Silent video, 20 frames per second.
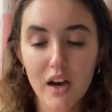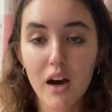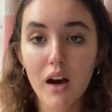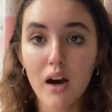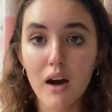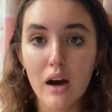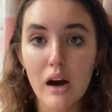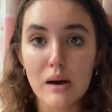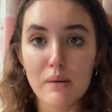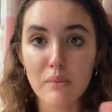
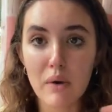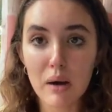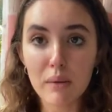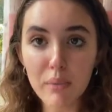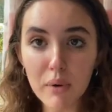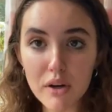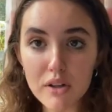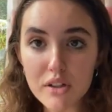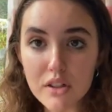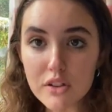I
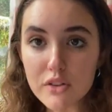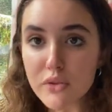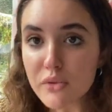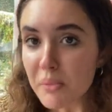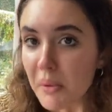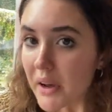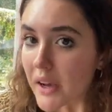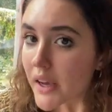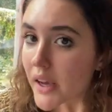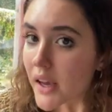apologize for
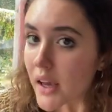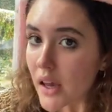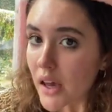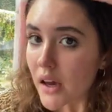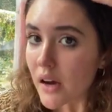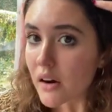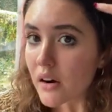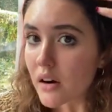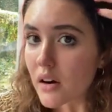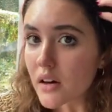my
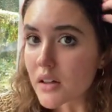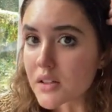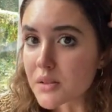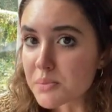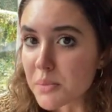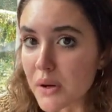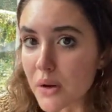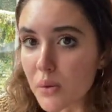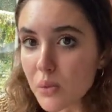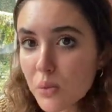hair. It's a
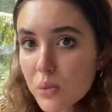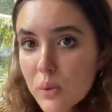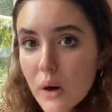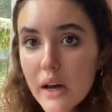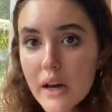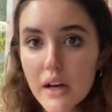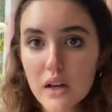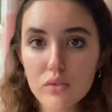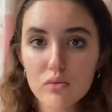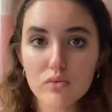bit
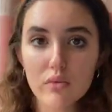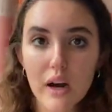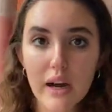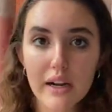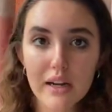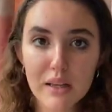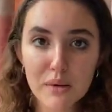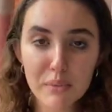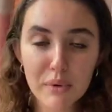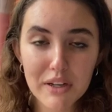wet and
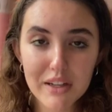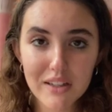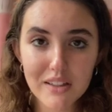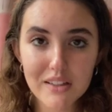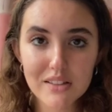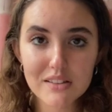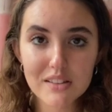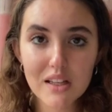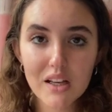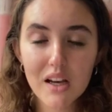ratty
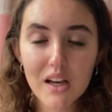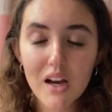because